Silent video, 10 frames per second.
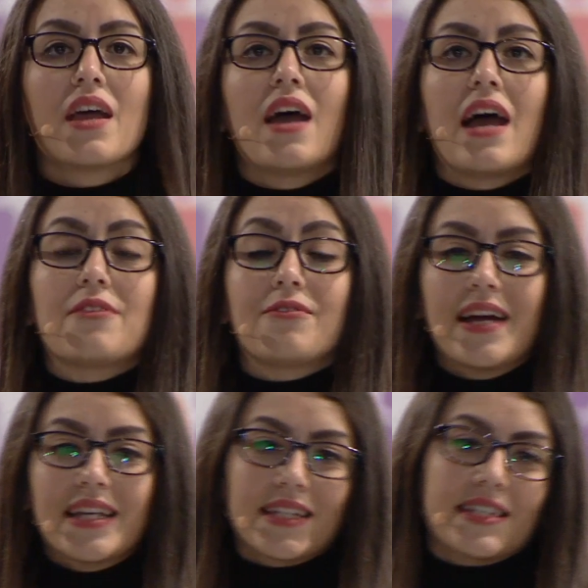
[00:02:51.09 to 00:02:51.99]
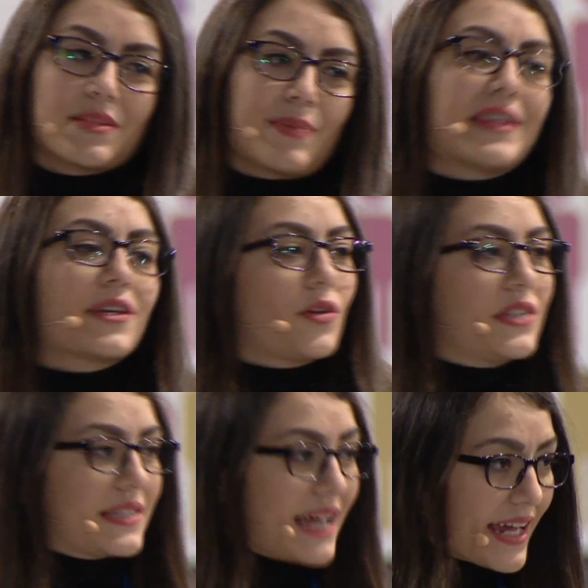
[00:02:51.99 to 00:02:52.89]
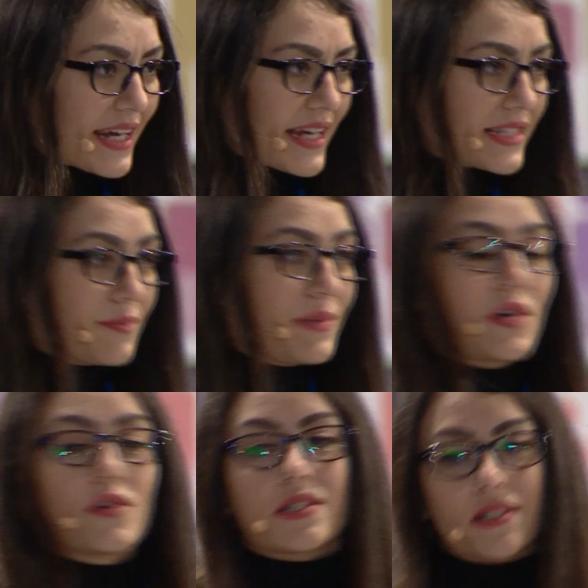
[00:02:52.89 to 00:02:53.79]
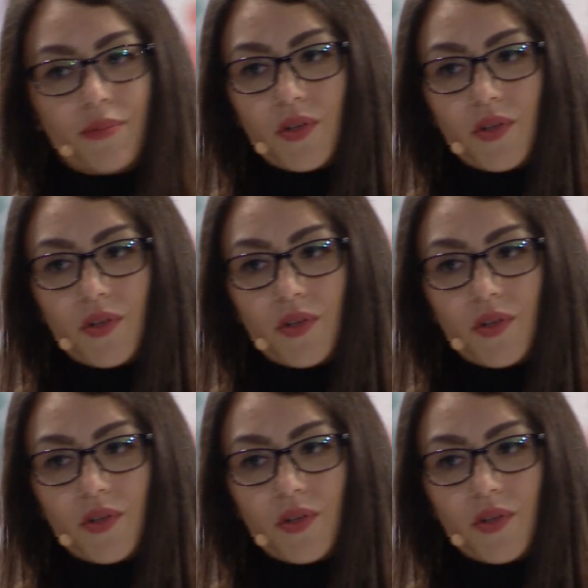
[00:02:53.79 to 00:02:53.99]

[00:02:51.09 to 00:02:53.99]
And finally, depending on the dialect, because Cypriots